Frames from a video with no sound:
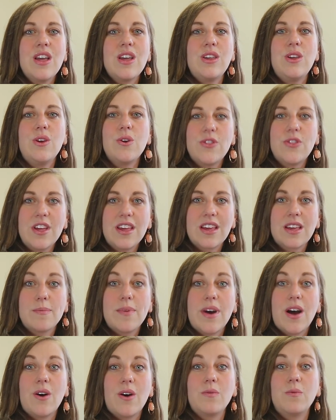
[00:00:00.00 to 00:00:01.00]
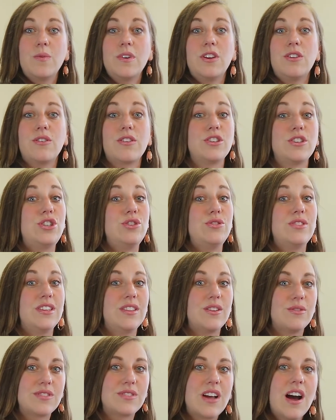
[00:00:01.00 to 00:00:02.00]
you think about when you're choosing
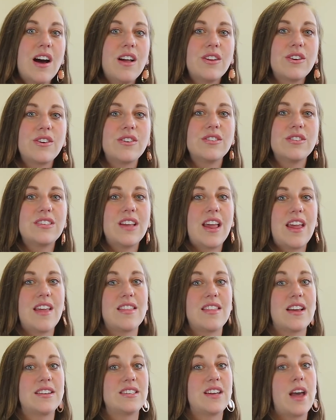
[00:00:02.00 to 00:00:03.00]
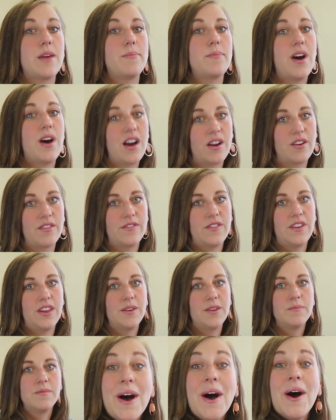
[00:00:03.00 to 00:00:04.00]
those colors and that typography.
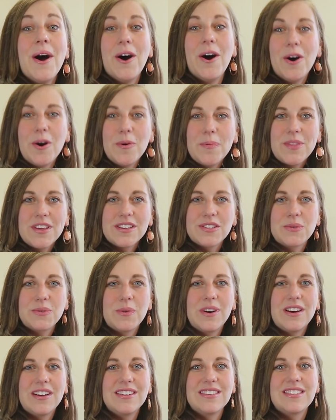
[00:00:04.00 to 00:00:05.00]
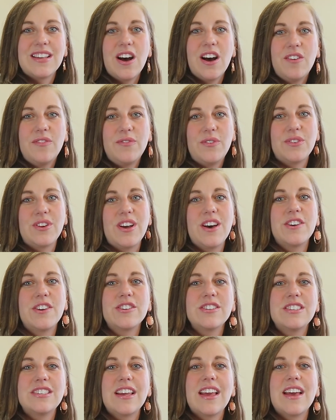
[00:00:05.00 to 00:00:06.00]
Hope this was helpful to
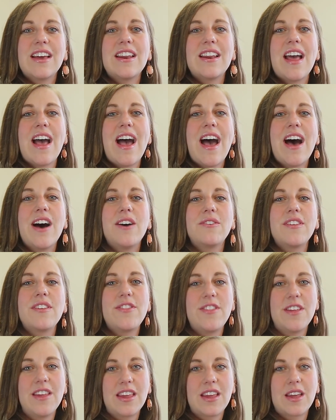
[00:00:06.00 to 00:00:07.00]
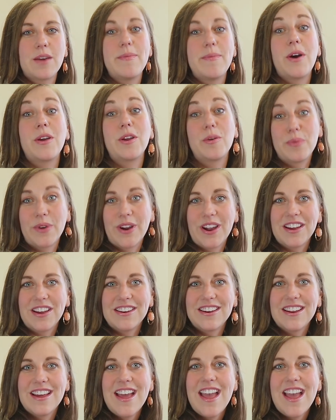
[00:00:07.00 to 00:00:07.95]
understand how to think about your brand